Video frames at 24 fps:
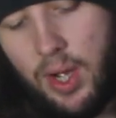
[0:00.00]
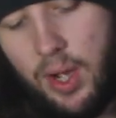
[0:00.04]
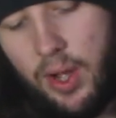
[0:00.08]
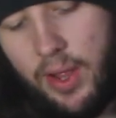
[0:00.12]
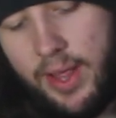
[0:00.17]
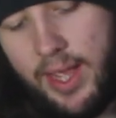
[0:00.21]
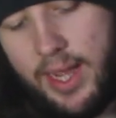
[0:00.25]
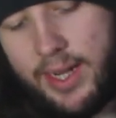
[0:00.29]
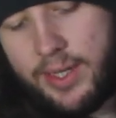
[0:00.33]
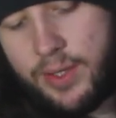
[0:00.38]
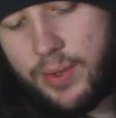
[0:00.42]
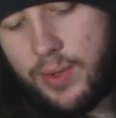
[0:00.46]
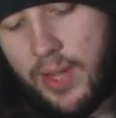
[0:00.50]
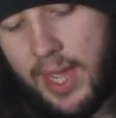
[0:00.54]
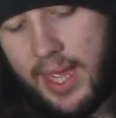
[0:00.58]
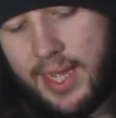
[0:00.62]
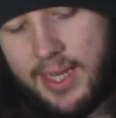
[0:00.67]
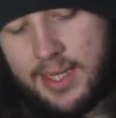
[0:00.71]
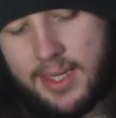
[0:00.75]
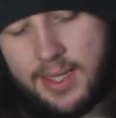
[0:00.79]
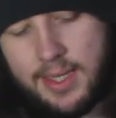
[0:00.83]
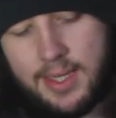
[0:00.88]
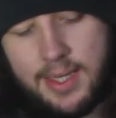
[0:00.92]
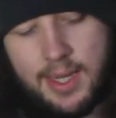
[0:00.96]
On the actual
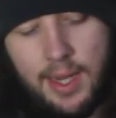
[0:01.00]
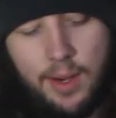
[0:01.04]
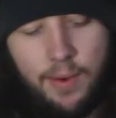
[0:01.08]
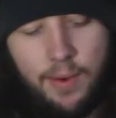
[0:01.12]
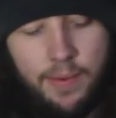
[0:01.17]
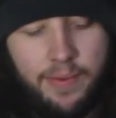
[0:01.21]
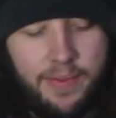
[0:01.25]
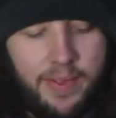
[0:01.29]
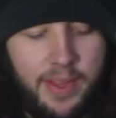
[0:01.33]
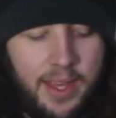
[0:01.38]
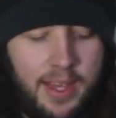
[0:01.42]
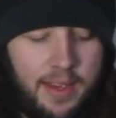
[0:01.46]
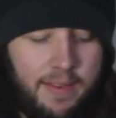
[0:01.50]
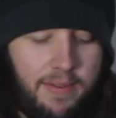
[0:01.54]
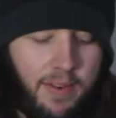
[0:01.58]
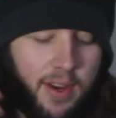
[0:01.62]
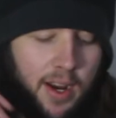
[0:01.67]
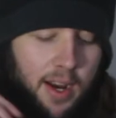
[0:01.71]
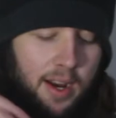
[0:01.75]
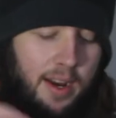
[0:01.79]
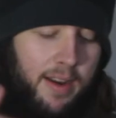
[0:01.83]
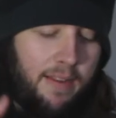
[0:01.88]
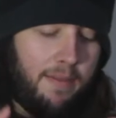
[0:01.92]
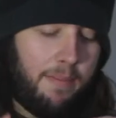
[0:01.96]
case itself, they've
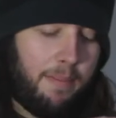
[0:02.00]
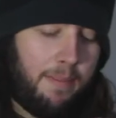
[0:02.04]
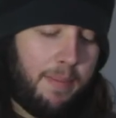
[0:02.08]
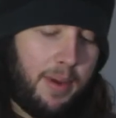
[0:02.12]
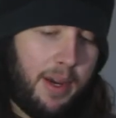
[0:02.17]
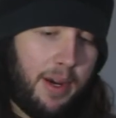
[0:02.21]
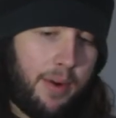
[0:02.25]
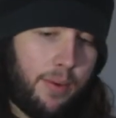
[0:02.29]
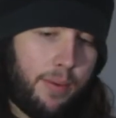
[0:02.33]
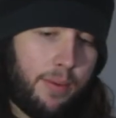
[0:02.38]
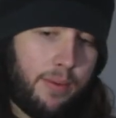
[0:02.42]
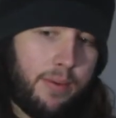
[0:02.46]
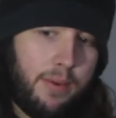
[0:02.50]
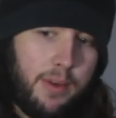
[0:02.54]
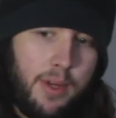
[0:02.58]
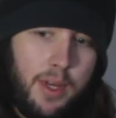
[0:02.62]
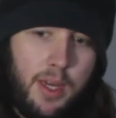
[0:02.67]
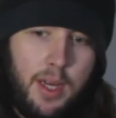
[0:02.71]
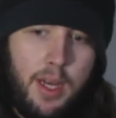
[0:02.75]
kind of built